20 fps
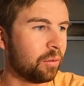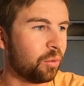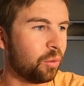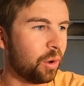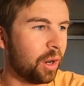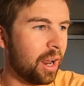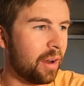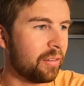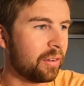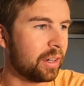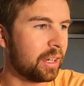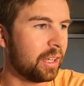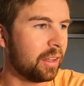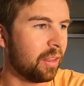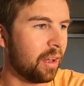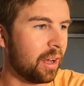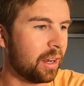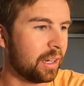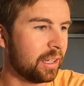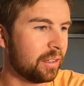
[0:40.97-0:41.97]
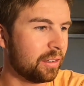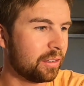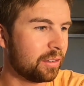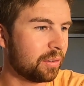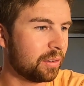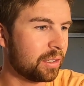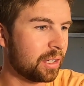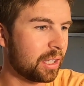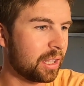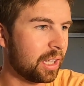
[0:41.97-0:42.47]
whatever Elon
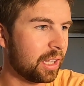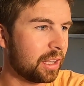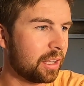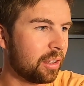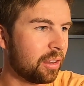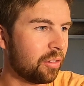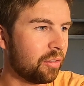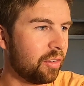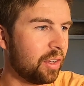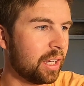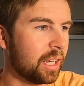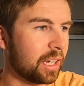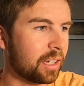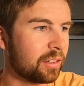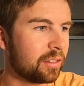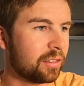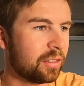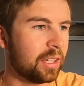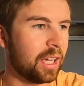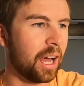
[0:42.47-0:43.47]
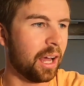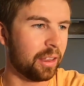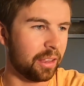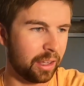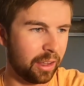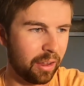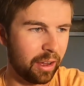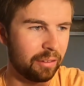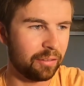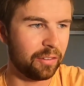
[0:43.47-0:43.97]
is, which I think they're the Phoenix. Yeah,
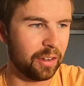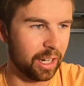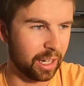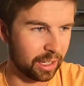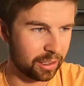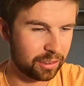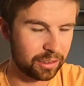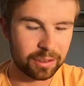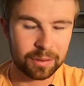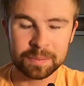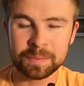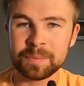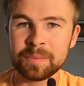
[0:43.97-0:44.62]
the Elon Phoenix.